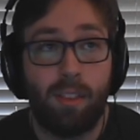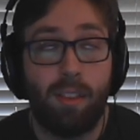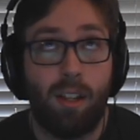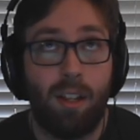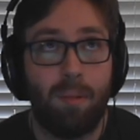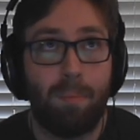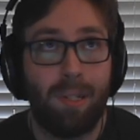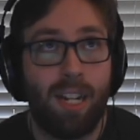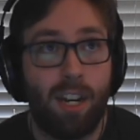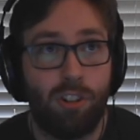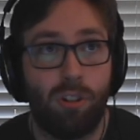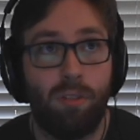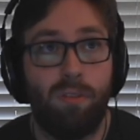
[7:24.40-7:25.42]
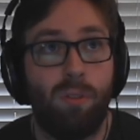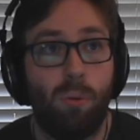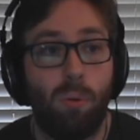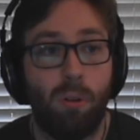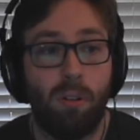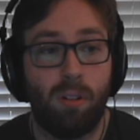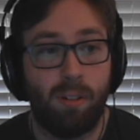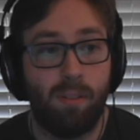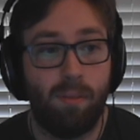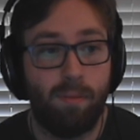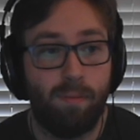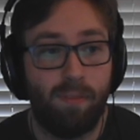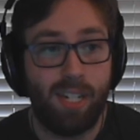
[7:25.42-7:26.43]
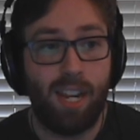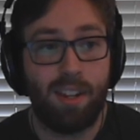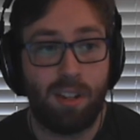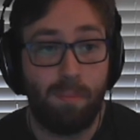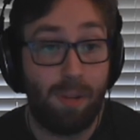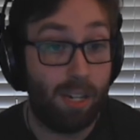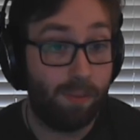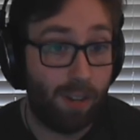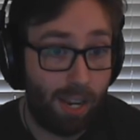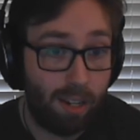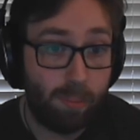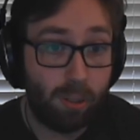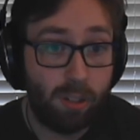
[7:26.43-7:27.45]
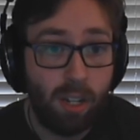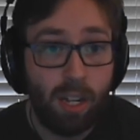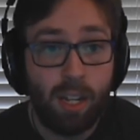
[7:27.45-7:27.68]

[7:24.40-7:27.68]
the potential for Vanessa being viable,